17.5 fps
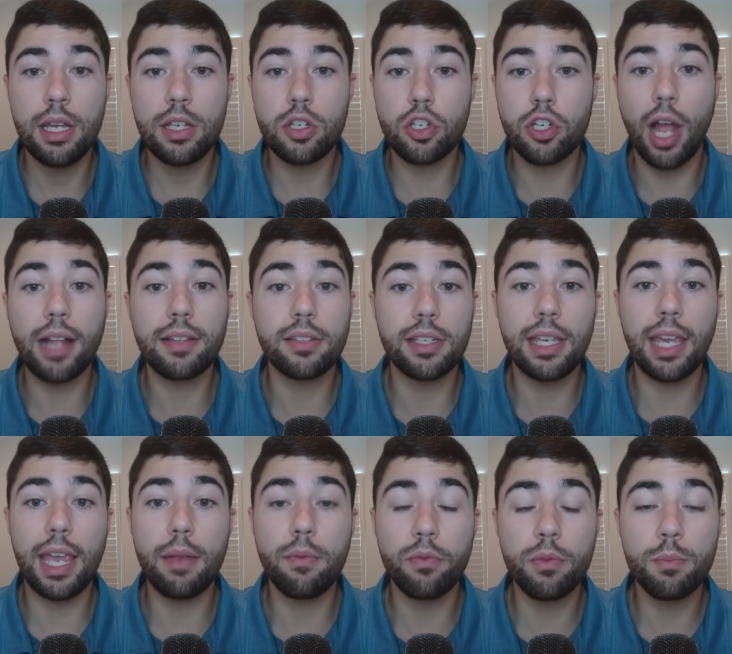shots a
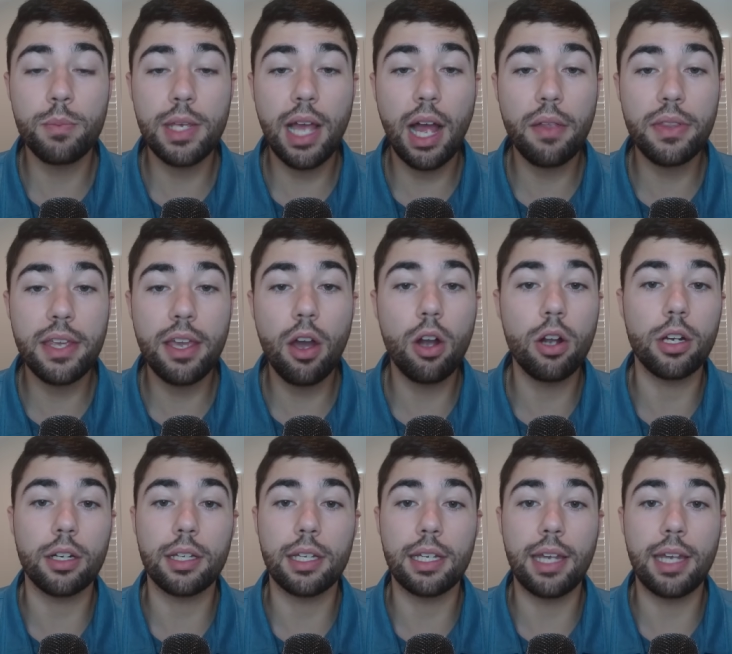game from beyond the arc